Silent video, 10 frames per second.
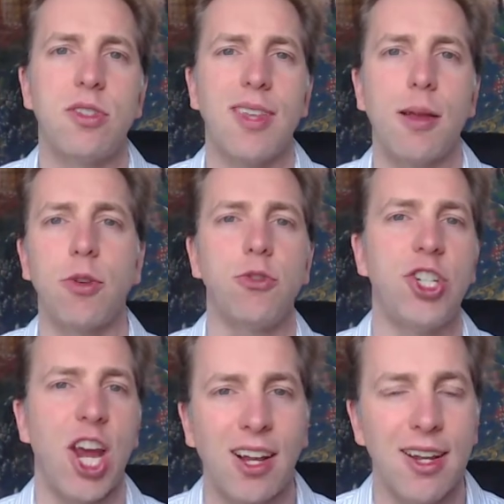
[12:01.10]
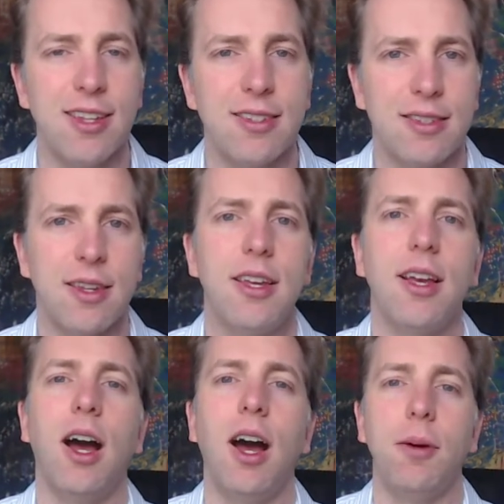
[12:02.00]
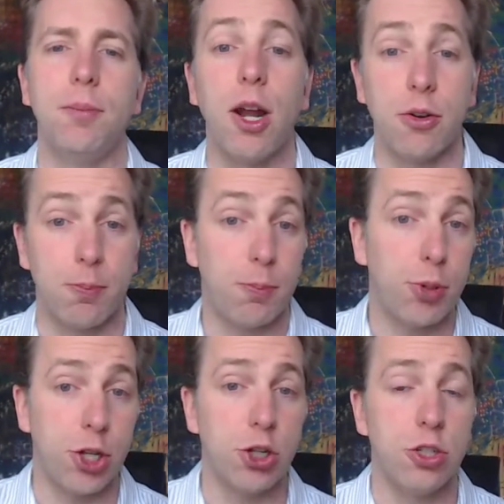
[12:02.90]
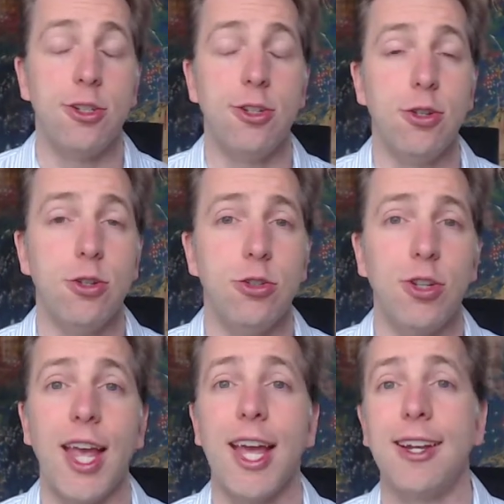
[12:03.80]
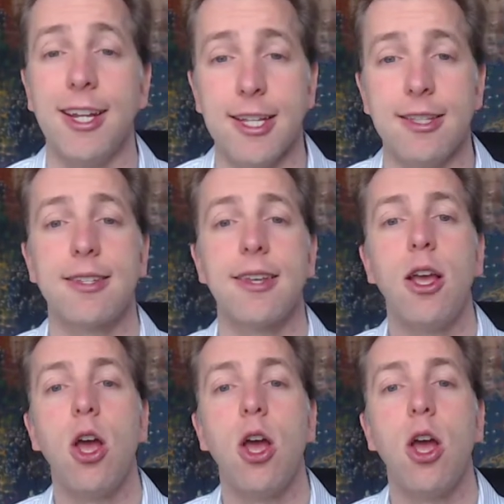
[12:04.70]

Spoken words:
types of checklists are pretty good to get leads.